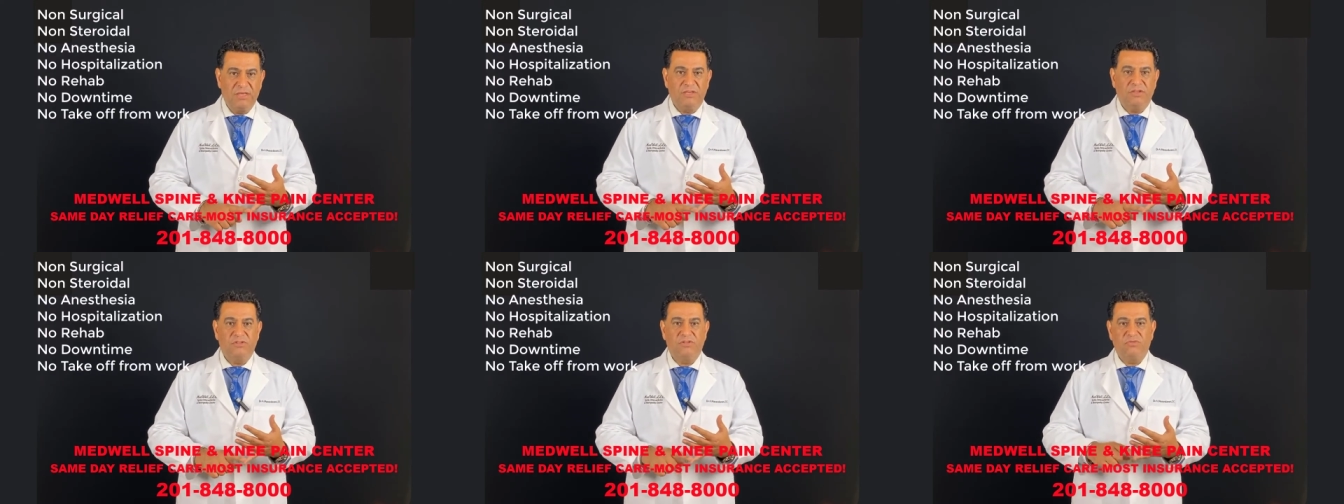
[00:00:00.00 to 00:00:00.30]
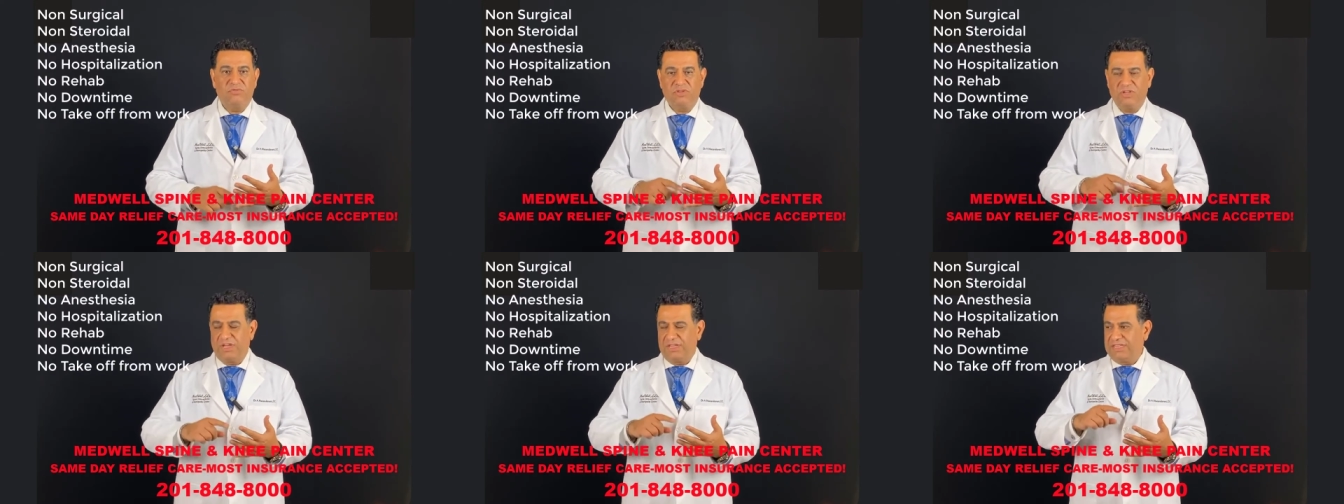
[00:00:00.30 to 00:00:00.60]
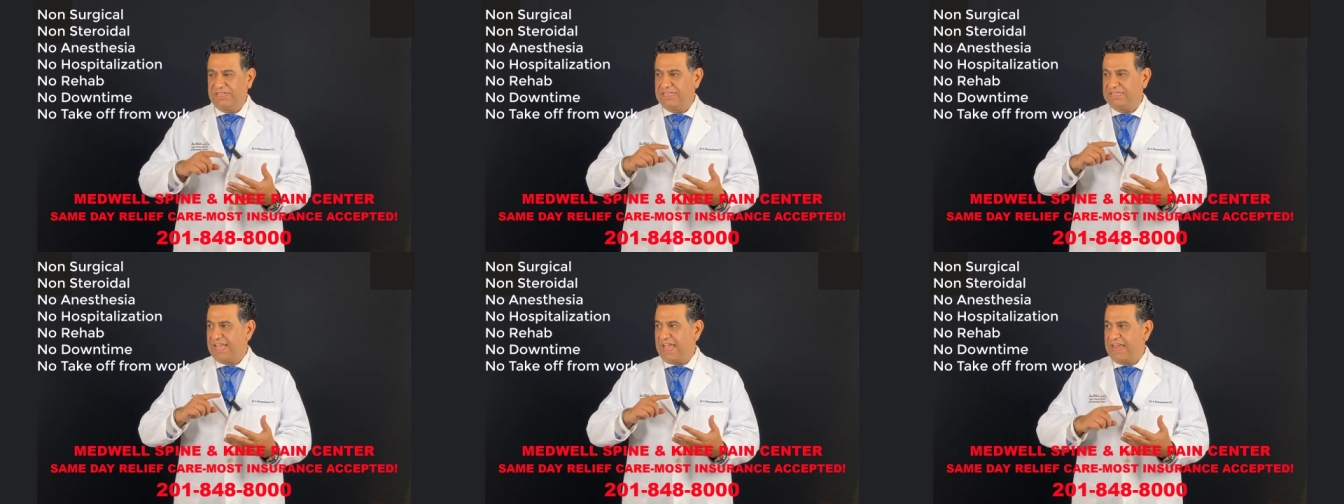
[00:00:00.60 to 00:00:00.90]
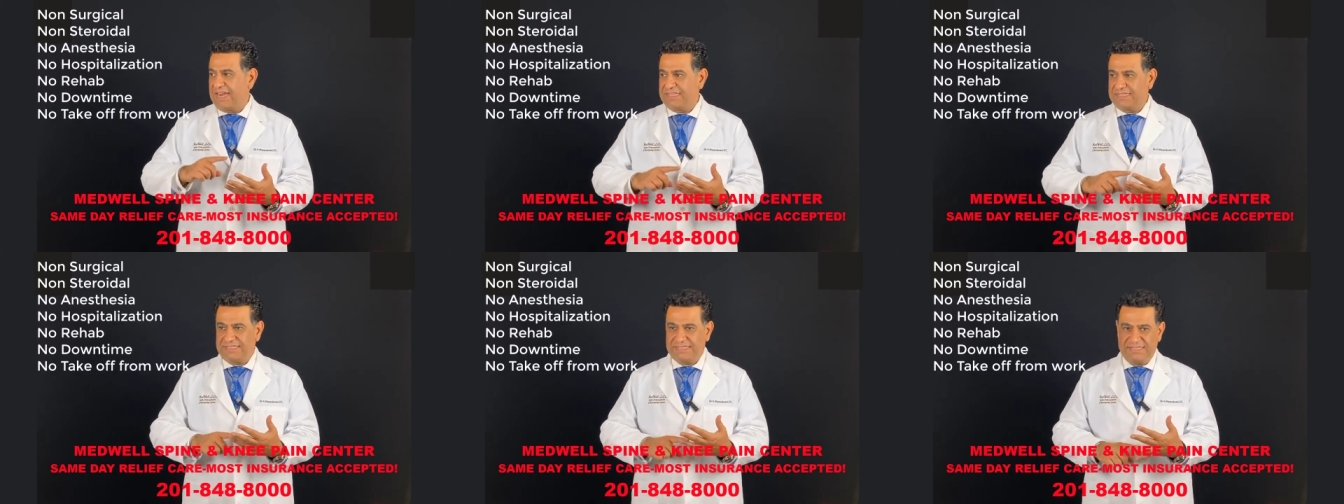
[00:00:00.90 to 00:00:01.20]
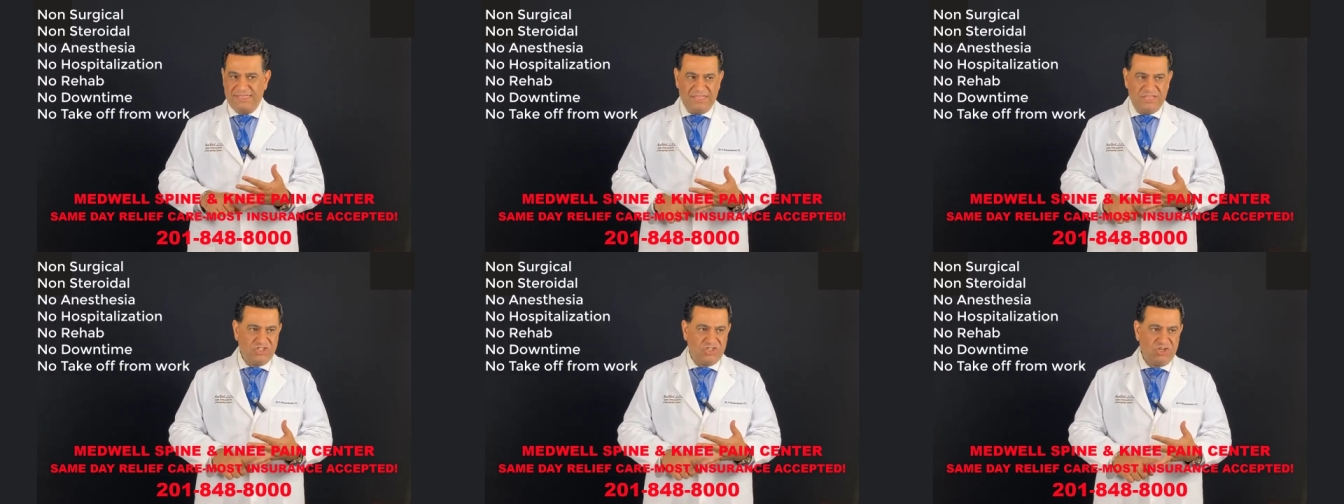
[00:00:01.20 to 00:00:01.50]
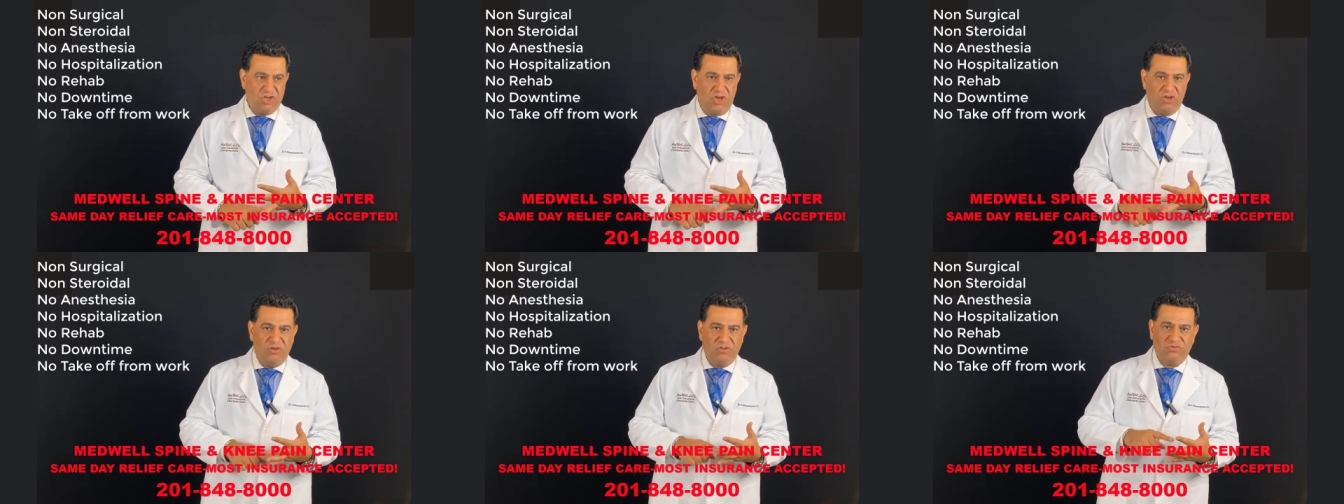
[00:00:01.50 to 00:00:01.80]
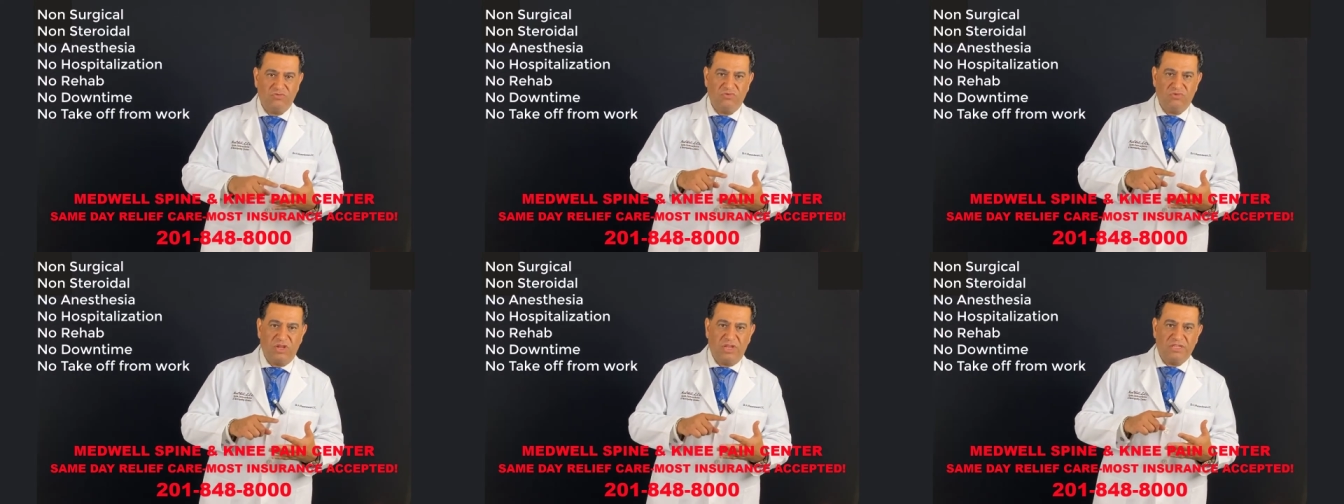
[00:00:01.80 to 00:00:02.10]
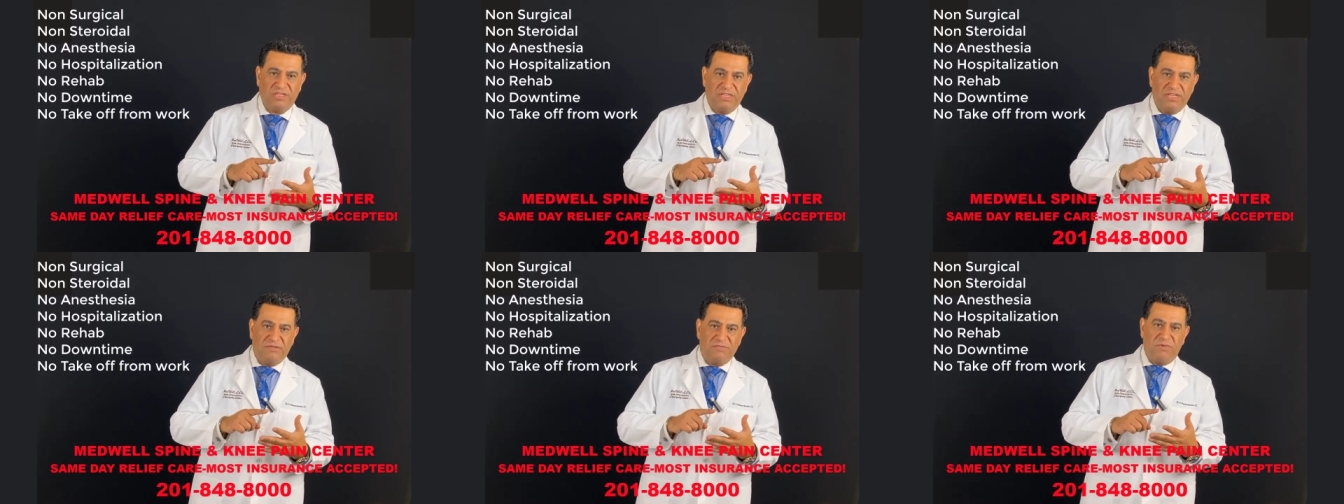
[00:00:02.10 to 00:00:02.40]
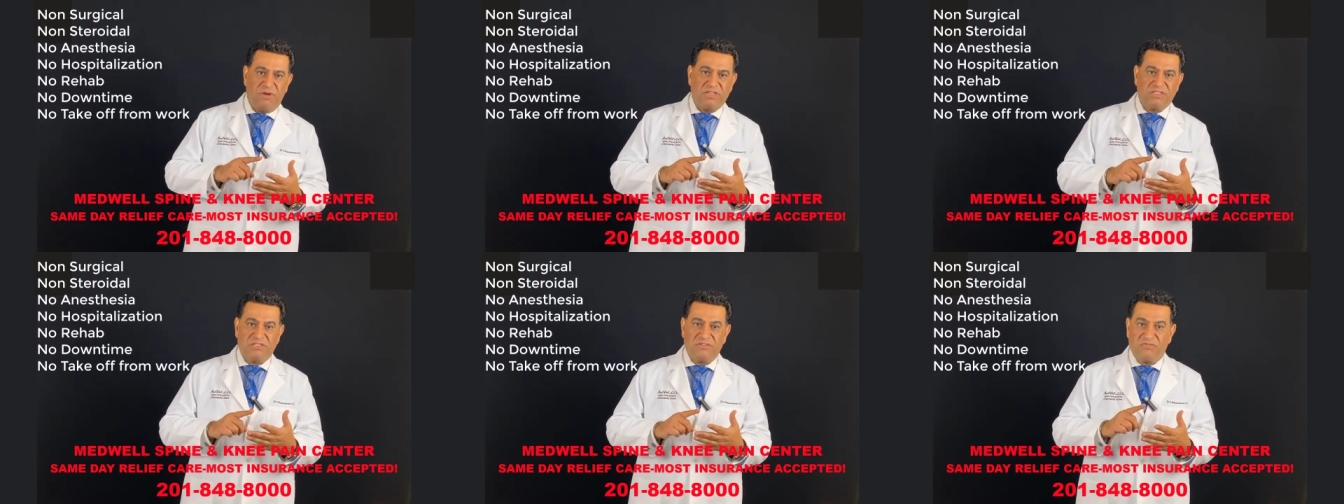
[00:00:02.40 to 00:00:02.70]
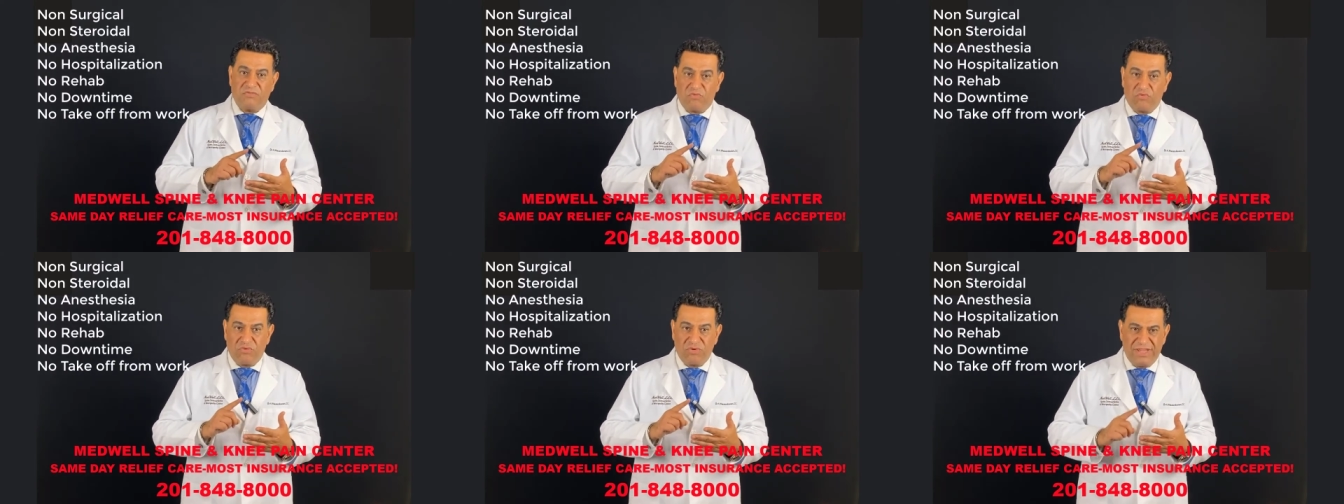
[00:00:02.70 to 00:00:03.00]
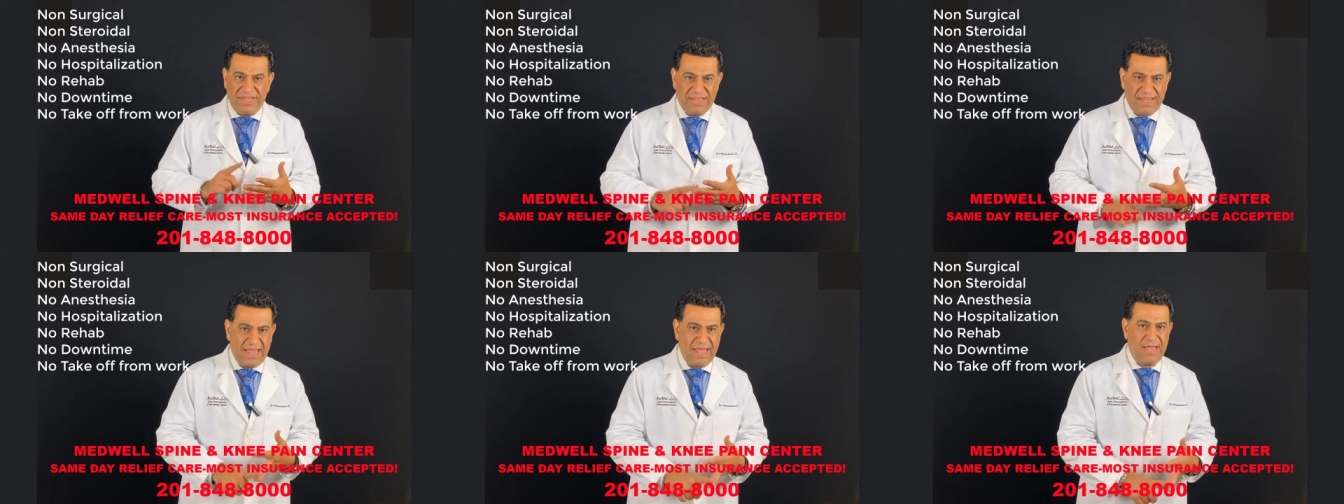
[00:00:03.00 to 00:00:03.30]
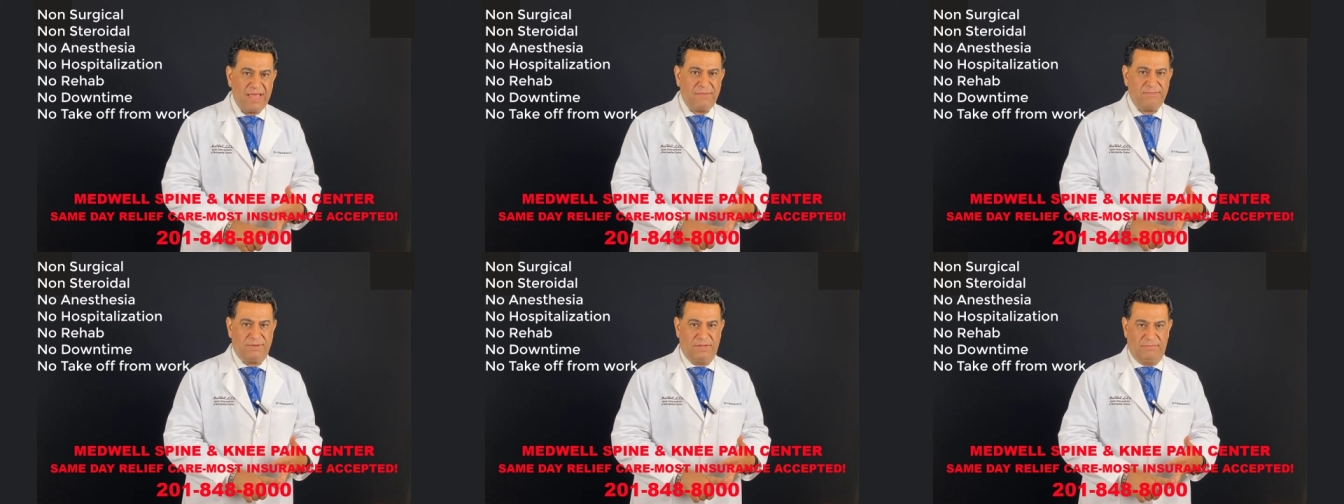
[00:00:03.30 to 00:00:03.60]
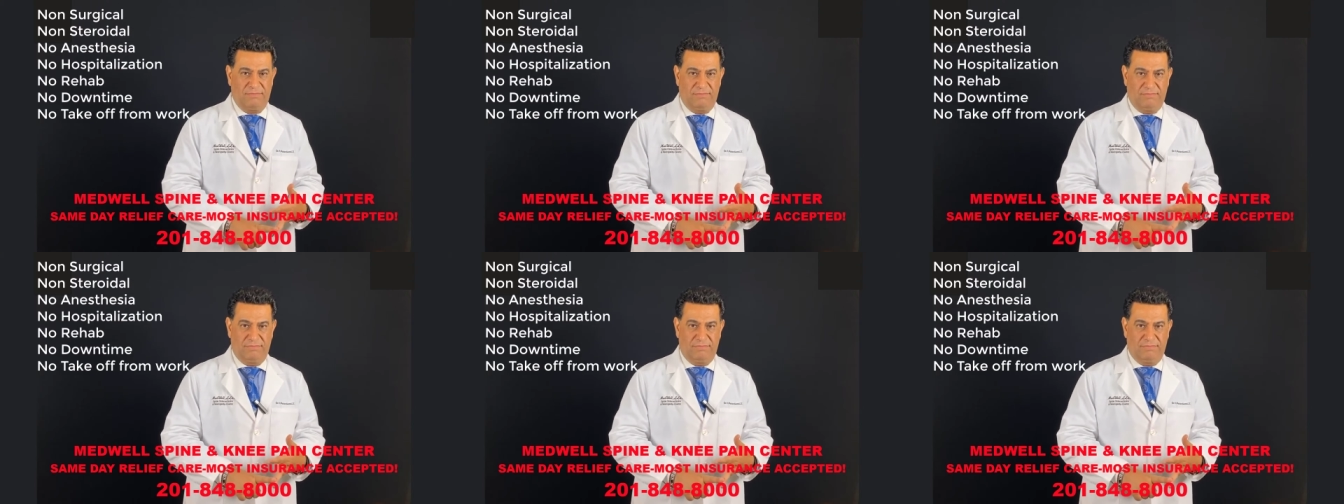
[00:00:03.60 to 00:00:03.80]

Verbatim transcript: You do not need anesthesia. You do not need months of rehab.